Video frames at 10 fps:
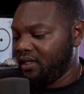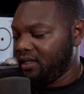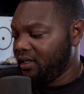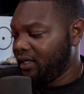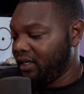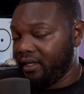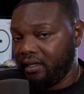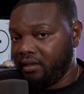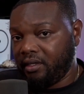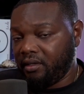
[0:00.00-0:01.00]

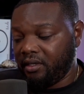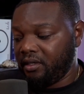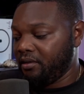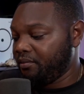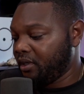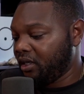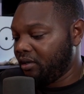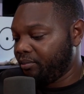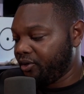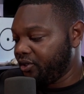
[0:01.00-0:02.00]
They're
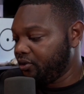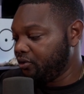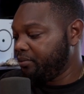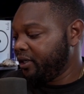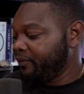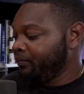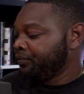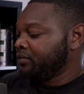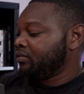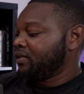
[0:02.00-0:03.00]
pretty cool, but
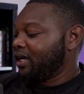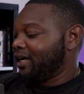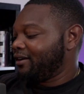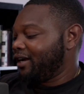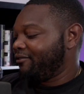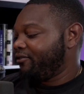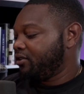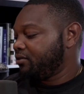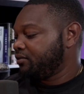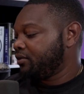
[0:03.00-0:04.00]
I
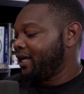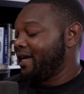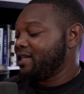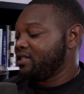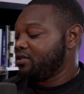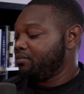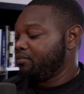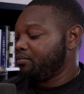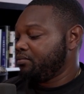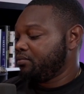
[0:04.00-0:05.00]
felt as
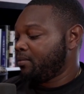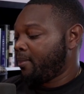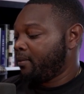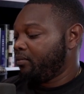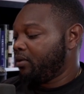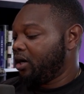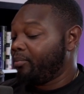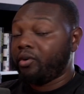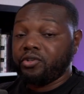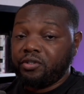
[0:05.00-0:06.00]
a
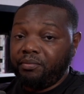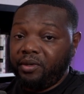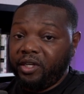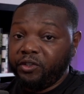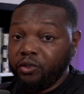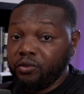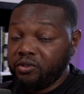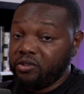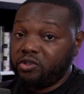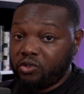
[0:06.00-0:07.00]
person being new to
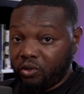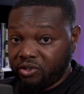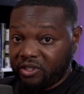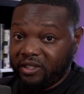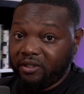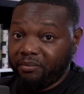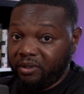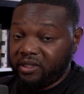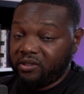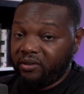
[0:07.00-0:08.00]
sourcing the
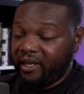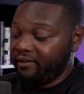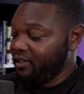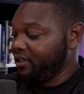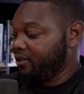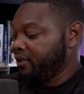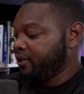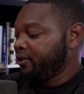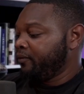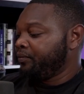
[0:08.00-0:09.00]
book so heavily
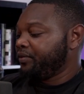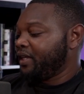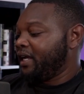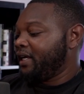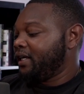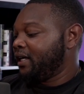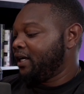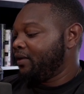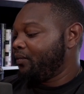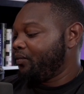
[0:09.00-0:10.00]

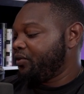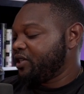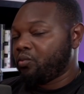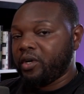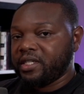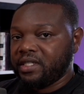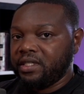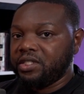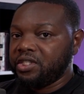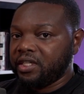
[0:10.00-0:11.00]
that this
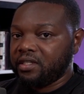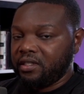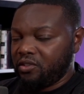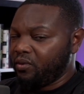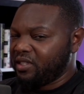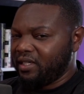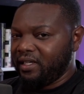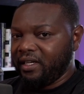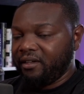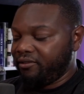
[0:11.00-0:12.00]
wasn't
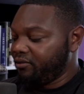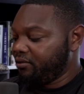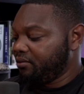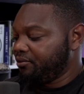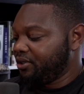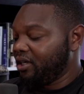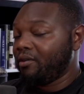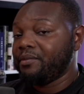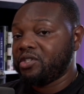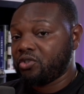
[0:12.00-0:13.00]
enough to help
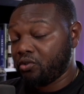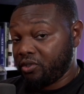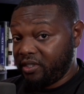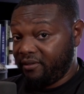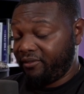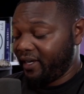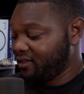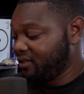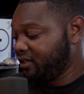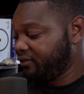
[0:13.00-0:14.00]
me source it fast
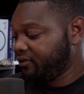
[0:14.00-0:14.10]
enough.